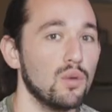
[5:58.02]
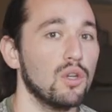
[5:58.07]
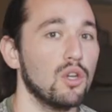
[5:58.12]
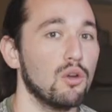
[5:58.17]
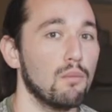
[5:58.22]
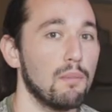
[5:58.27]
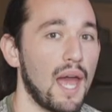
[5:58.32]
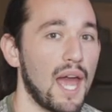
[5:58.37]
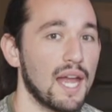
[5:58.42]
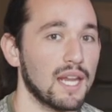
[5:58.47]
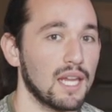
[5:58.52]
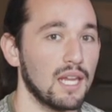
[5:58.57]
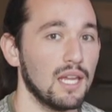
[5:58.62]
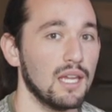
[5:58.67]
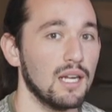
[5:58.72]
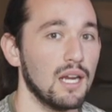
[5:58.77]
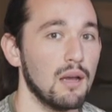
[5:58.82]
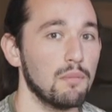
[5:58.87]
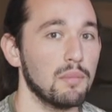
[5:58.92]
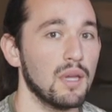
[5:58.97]
when you're packing
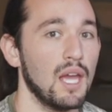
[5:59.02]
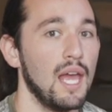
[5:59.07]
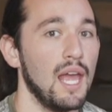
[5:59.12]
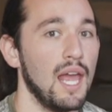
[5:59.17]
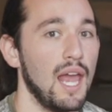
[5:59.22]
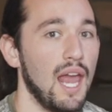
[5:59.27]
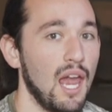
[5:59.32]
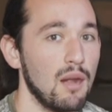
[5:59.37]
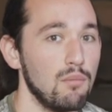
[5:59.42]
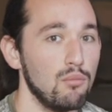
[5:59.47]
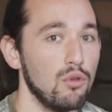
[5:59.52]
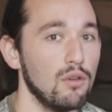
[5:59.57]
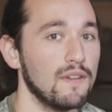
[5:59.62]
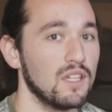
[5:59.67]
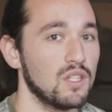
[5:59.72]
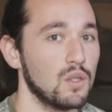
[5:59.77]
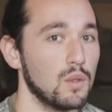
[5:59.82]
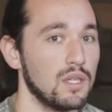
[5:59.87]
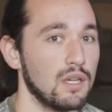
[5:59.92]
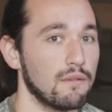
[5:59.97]
it up and
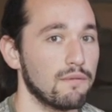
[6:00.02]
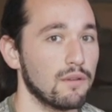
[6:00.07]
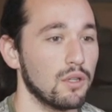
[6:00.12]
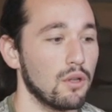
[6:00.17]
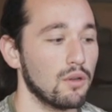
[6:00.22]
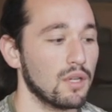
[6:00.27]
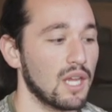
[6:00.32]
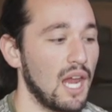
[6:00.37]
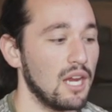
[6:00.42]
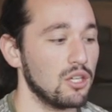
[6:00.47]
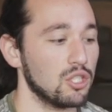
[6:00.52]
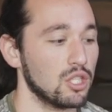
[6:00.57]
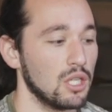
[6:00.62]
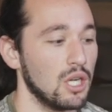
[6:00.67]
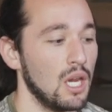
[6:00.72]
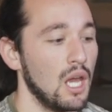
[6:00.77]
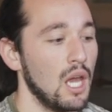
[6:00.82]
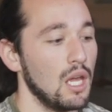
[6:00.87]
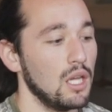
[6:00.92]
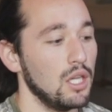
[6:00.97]
moving to a different
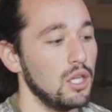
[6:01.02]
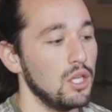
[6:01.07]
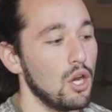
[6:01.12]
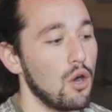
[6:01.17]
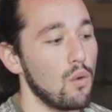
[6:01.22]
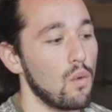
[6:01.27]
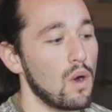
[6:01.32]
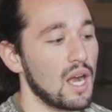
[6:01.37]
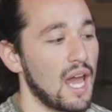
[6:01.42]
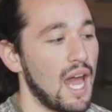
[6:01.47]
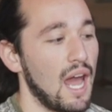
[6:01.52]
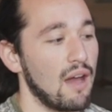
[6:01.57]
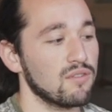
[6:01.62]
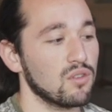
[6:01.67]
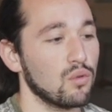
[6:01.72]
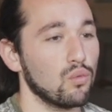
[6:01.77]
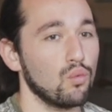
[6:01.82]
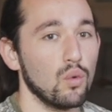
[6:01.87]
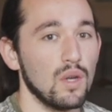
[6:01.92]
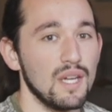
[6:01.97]
location. You don't wanna have
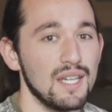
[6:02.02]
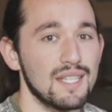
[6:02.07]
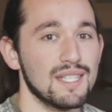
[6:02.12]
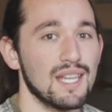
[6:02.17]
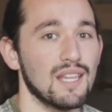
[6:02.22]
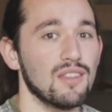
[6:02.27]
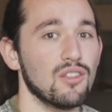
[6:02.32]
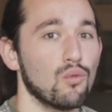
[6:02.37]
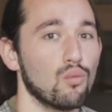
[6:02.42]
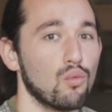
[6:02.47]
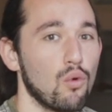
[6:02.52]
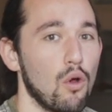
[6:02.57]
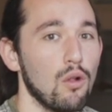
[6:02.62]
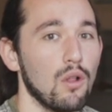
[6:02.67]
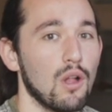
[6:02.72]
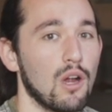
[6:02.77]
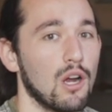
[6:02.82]
to reset the roll